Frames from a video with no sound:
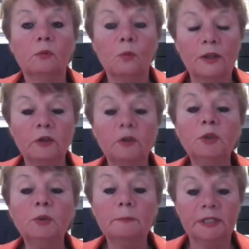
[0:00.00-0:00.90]
When you
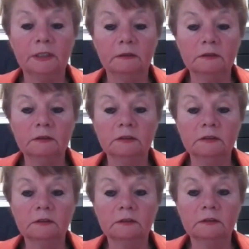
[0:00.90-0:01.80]
do a build,
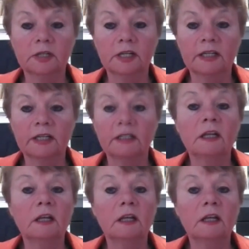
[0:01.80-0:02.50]
right,